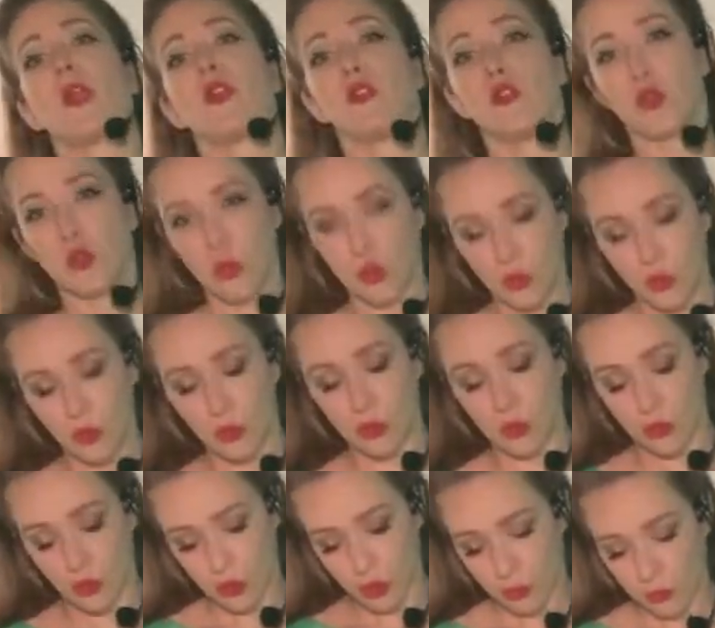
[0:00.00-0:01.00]

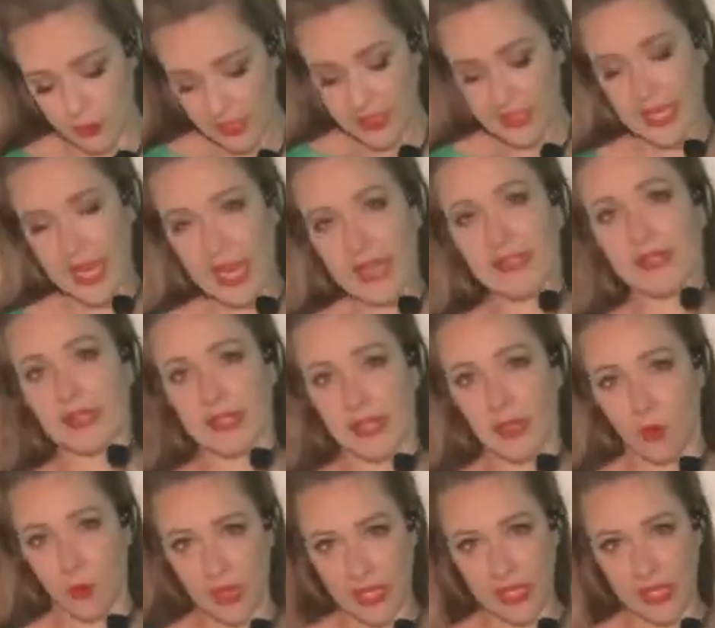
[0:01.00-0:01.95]
to be dancing,